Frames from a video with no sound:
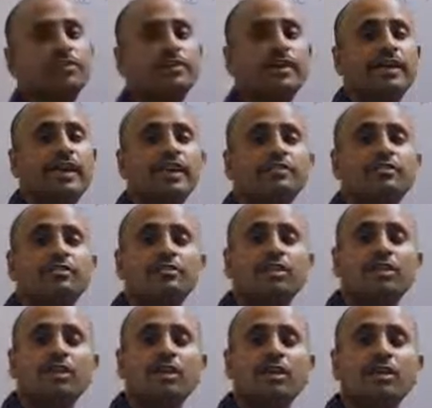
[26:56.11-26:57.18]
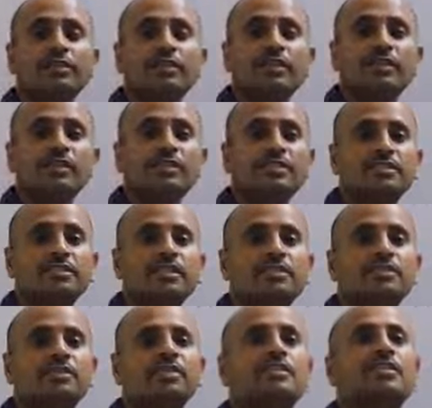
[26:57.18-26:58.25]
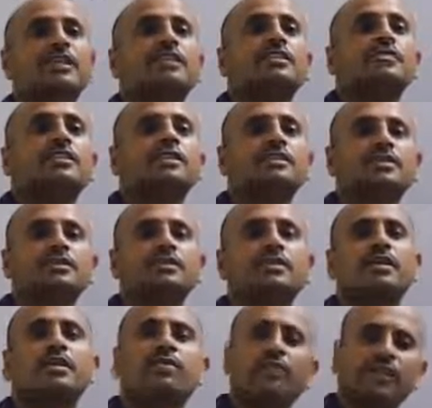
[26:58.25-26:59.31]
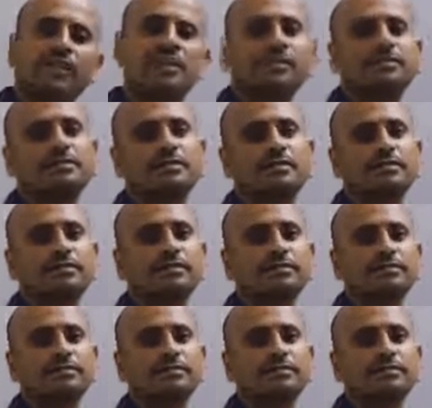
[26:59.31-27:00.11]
whereas non-living things does not expresses their feelings.